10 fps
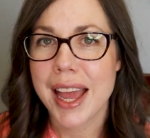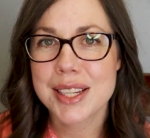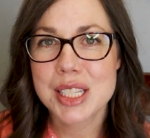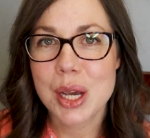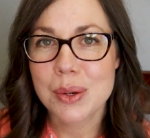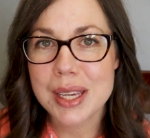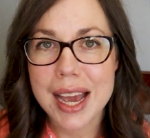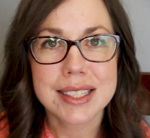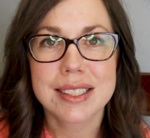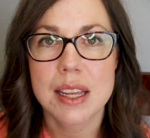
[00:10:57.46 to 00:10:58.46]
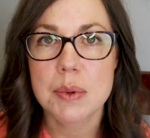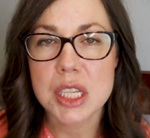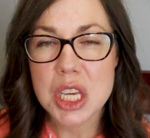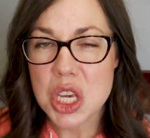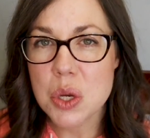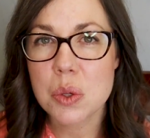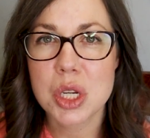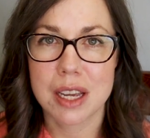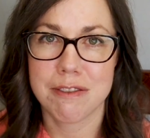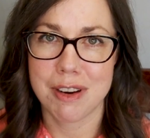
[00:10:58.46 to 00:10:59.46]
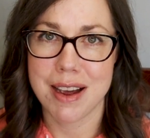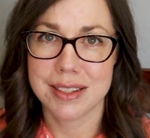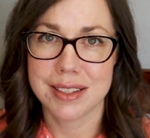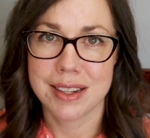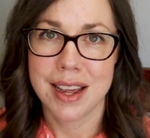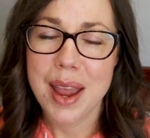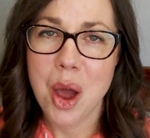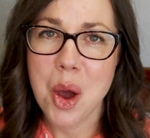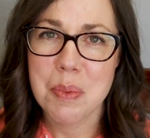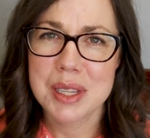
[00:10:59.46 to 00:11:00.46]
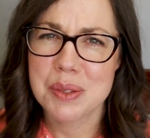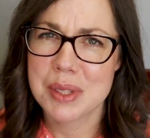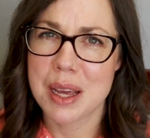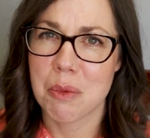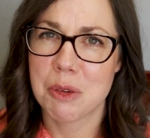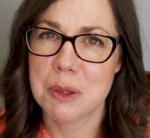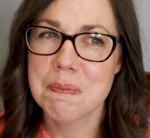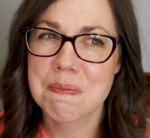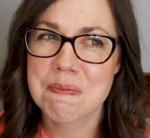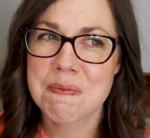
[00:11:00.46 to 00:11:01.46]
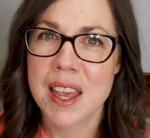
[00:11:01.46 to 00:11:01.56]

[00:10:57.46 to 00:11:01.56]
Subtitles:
And so yes, it was a huge hit for us. I hope this was helpful.